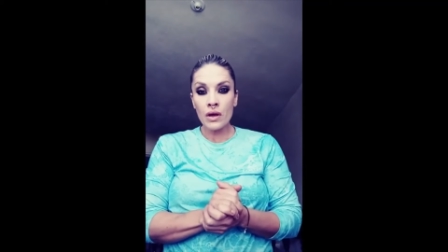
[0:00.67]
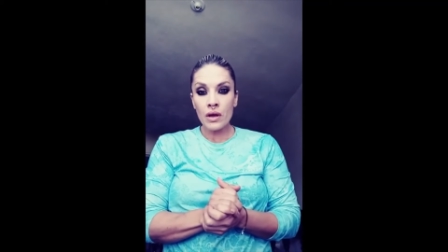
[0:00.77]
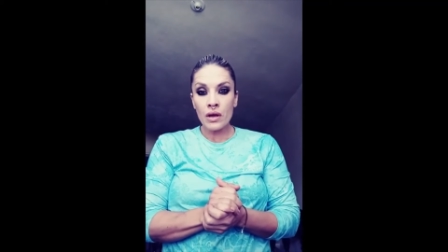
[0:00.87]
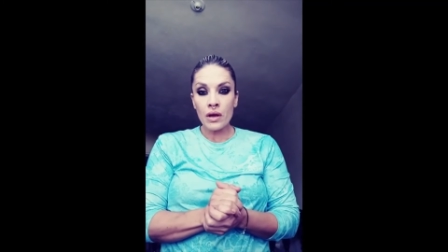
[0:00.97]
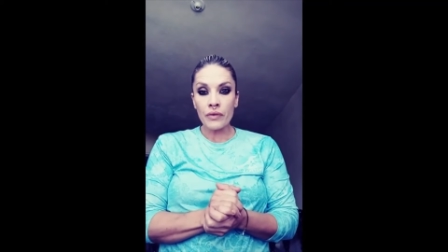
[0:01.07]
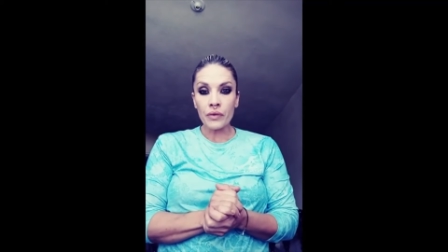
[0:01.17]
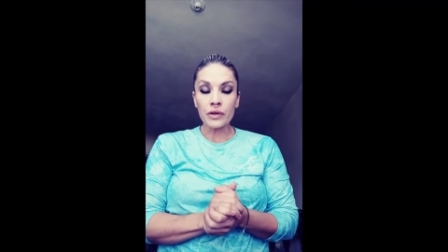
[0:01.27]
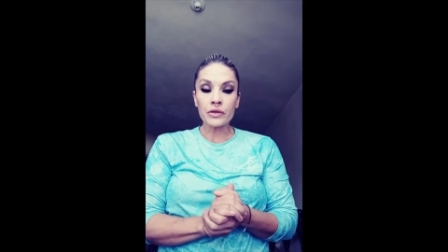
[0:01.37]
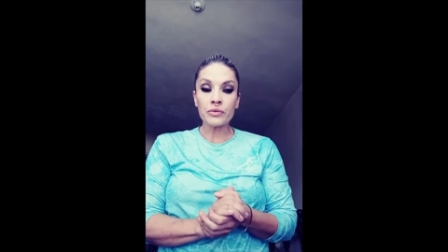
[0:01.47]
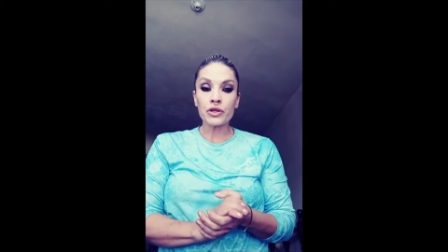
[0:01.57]
Everyone is
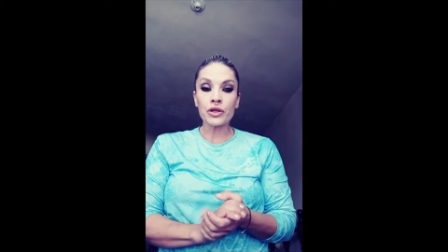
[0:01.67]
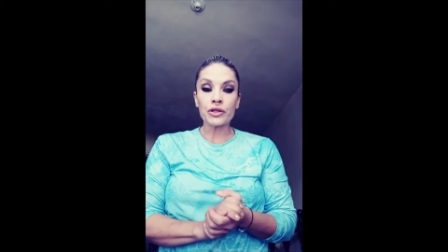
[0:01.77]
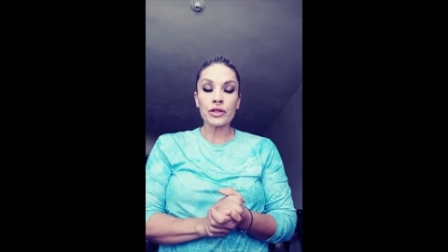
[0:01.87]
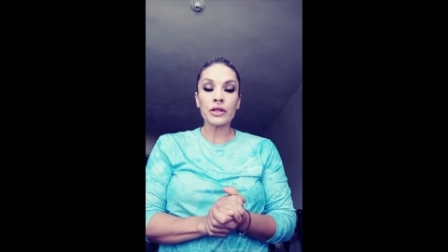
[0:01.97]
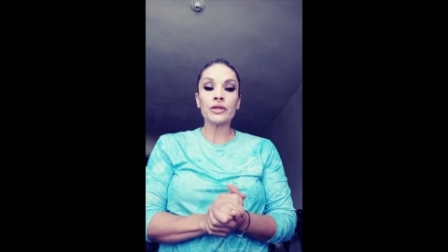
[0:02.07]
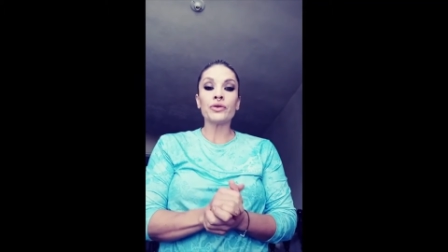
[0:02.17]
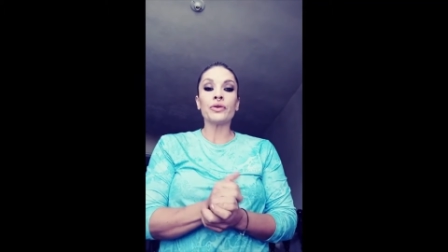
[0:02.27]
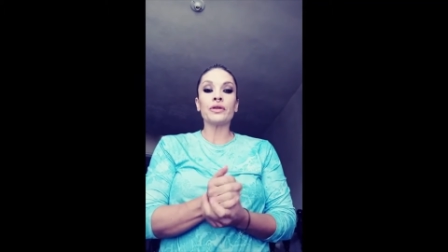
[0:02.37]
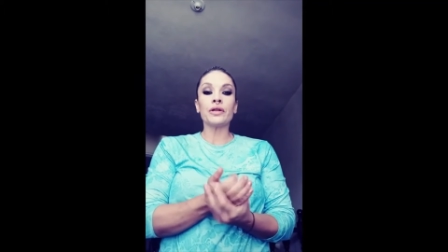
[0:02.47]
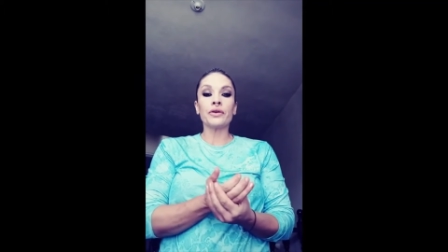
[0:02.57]
Michelle Angelique, Truth and
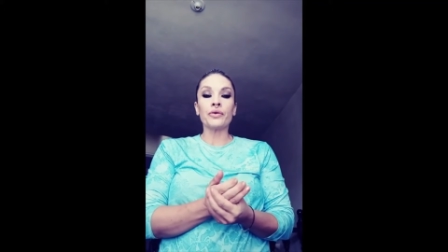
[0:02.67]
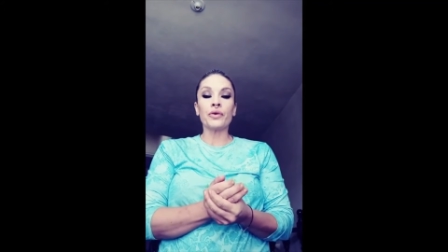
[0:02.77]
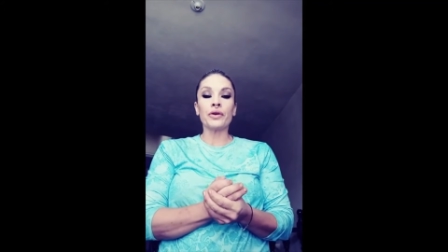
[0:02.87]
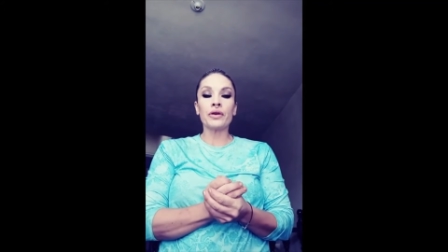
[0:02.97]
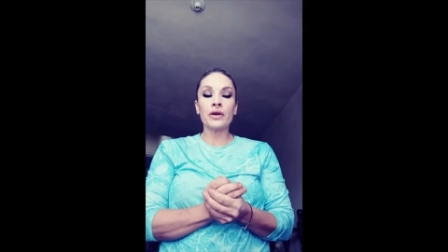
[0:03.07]
Integrity Warrior.